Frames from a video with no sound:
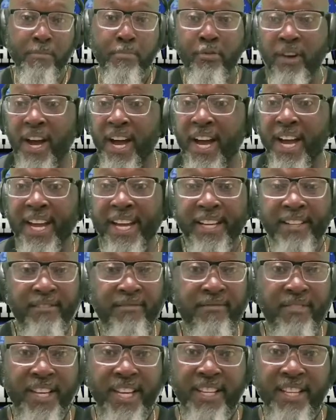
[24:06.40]
Pride.
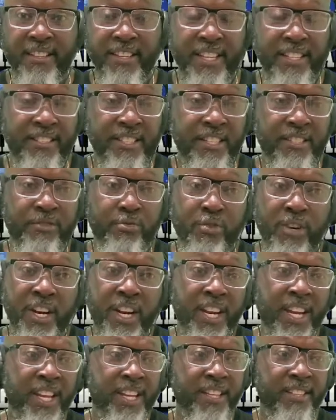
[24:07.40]
It, it's just what
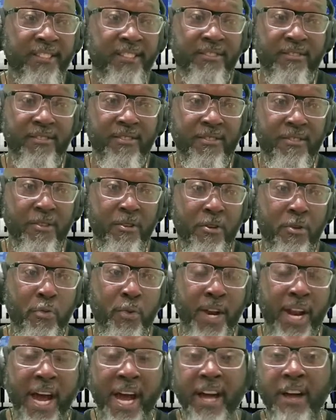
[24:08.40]
it is.
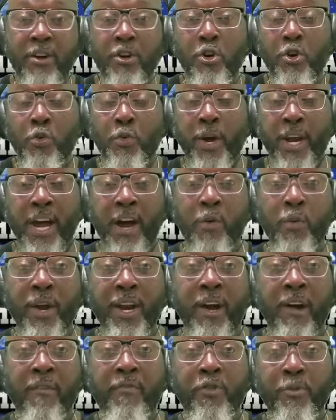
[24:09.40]
When I when I
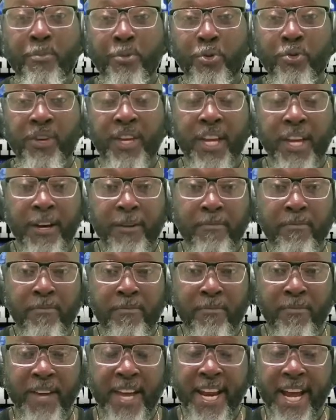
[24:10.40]
went off the boot camp,
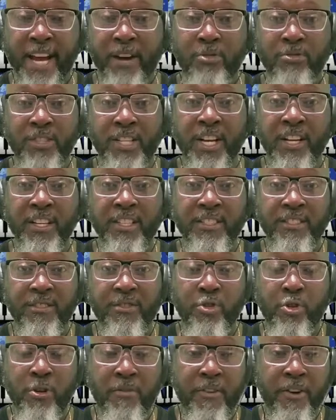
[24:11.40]
and I don't tell this
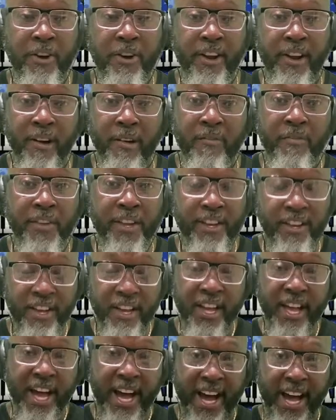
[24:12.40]
story very often.
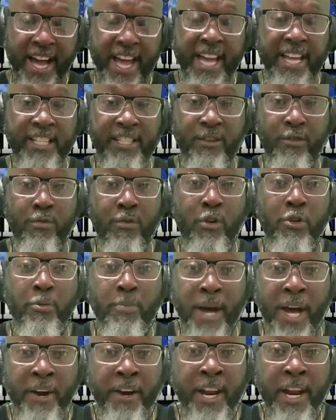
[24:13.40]
I actually wrote
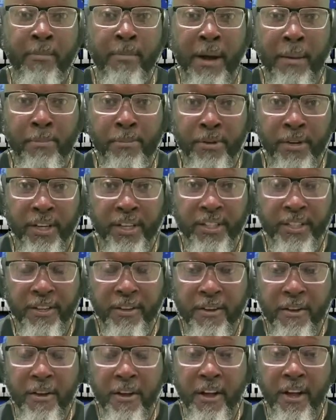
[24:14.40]
about it in my
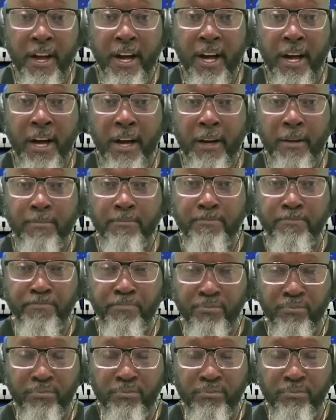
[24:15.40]
book. Um,